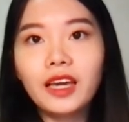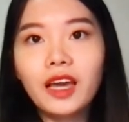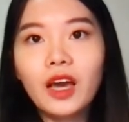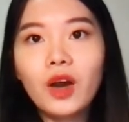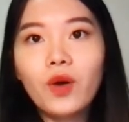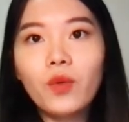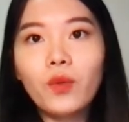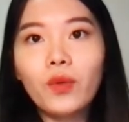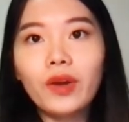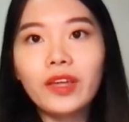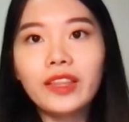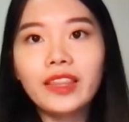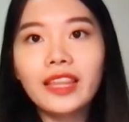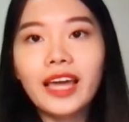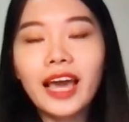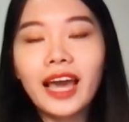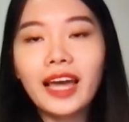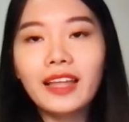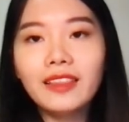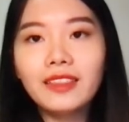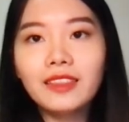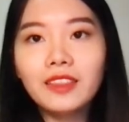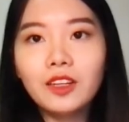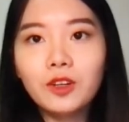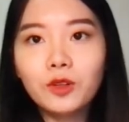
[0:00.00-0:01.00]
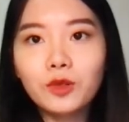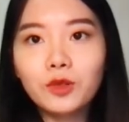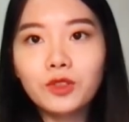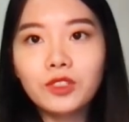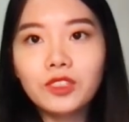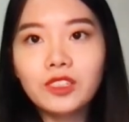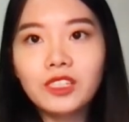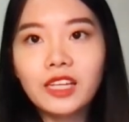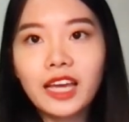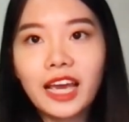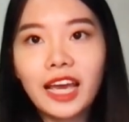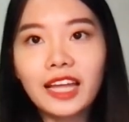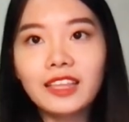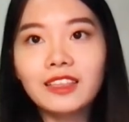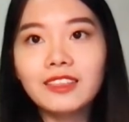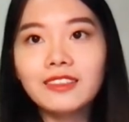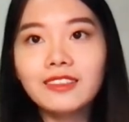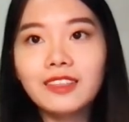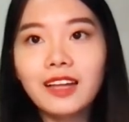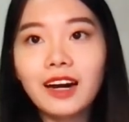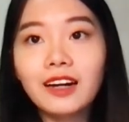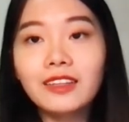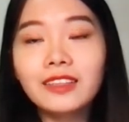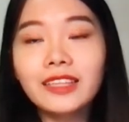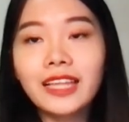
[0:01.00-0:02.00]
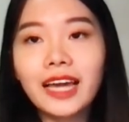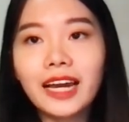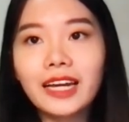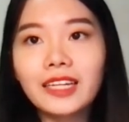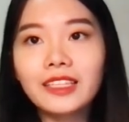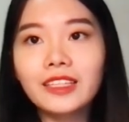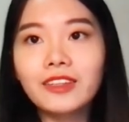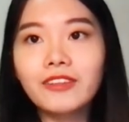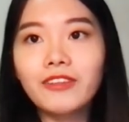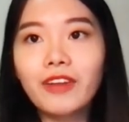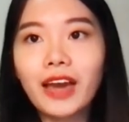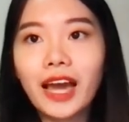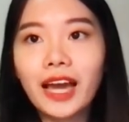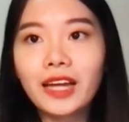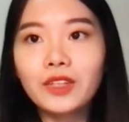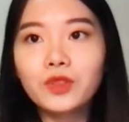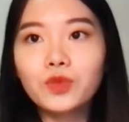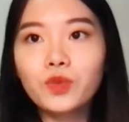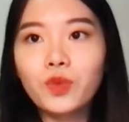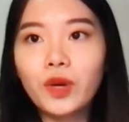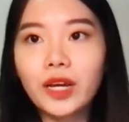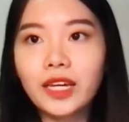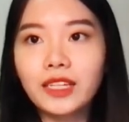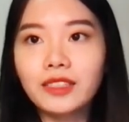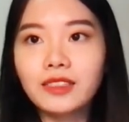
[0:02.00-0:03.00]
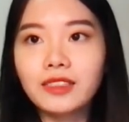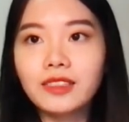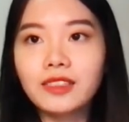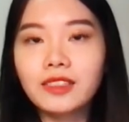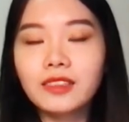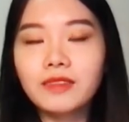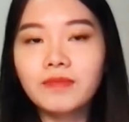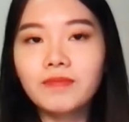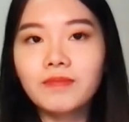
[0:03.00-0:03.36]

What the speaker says: with n nodes and non-negative edge weights,